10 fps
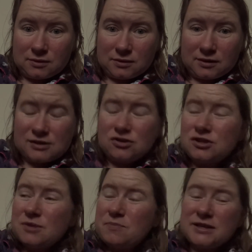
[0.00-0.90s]
It's
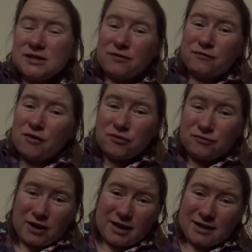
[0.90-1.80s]
just a bit of fun,
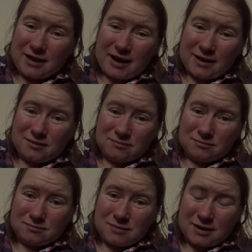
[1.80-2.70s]
really,
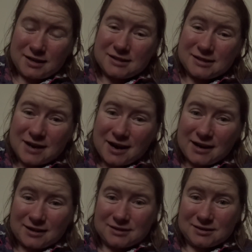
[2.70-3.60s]
and it's
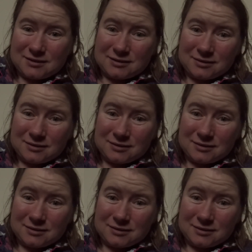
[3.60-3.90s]
nice.